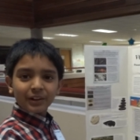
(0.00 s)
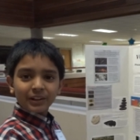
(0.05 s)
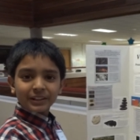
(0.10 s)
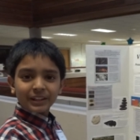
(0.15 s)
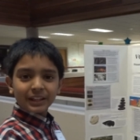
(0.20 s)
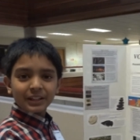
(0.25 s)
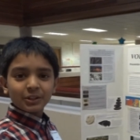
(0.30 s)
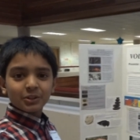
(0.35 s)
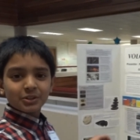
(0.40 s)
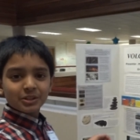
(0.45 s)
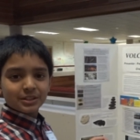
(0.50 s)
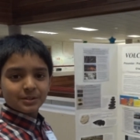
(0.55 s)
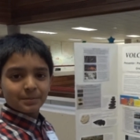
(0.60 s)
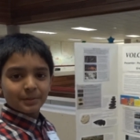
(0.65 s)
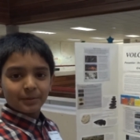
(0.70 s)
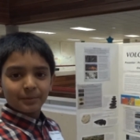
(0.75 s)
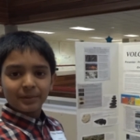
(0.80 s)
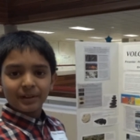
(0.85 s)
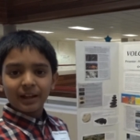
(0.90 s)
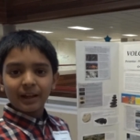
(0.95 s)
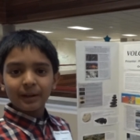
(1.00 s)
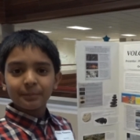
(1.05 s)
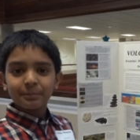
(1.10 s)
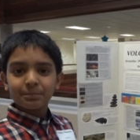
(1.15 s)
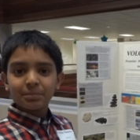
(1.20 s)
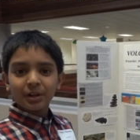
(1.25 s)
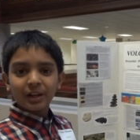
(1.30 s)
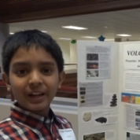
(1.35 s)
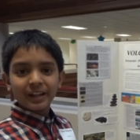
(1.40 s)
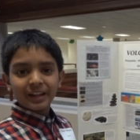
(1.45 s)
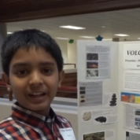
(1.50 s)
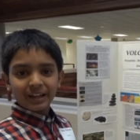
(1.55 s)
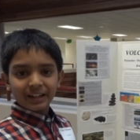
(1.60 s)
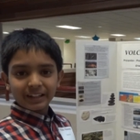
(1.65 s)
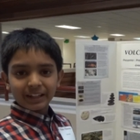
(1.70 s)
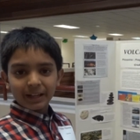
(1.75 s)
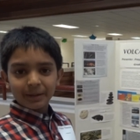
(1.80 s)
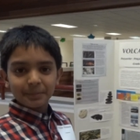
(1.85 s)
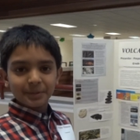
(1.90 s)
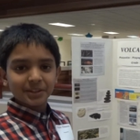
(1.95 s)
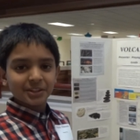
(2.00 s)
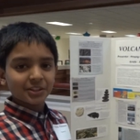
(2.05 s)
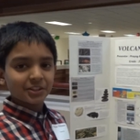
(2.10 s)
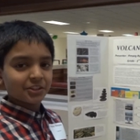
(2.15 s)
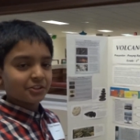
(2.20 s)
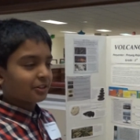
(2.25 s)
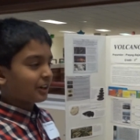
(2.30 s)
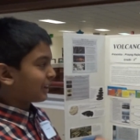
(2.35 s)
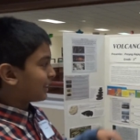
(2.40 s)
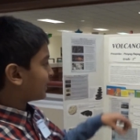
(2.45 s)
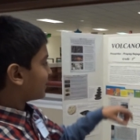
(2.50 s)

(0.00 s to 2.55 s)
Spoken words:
Volcano experiment. I'm Prayag. I'm in 3rd grade.